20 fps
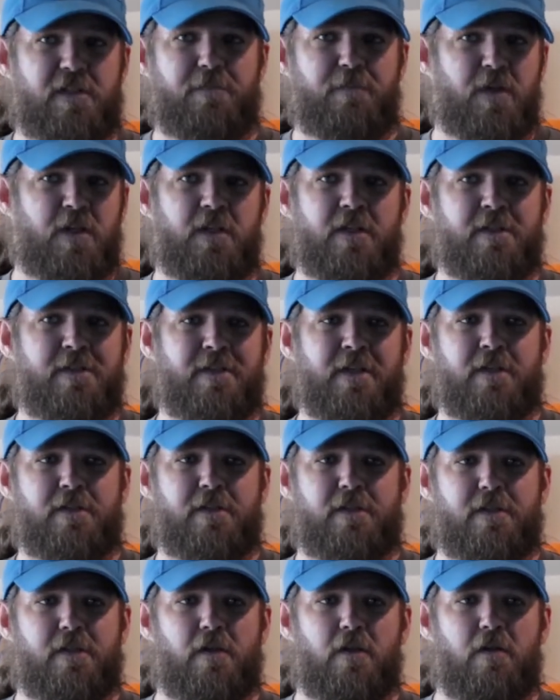speed is
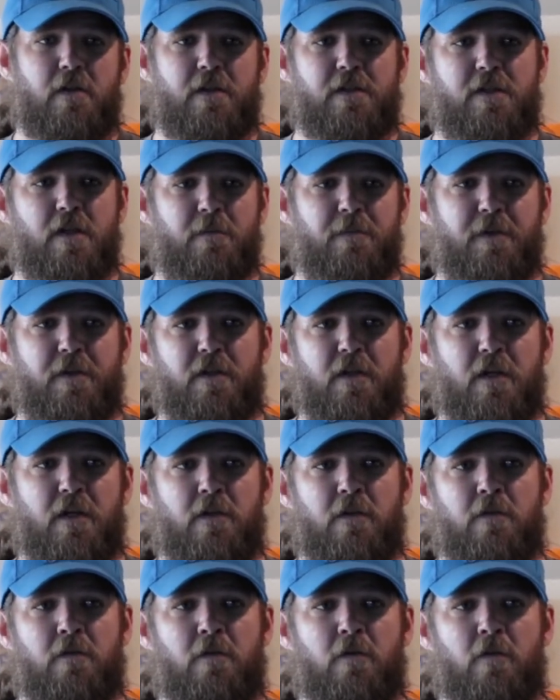necessarily something
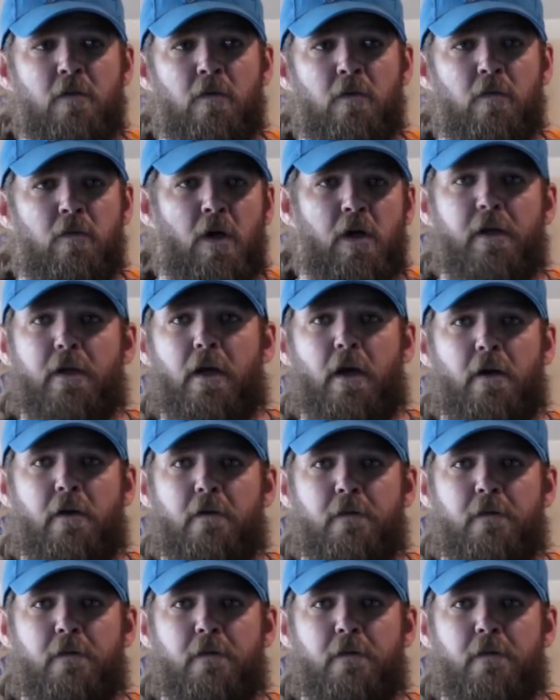that you want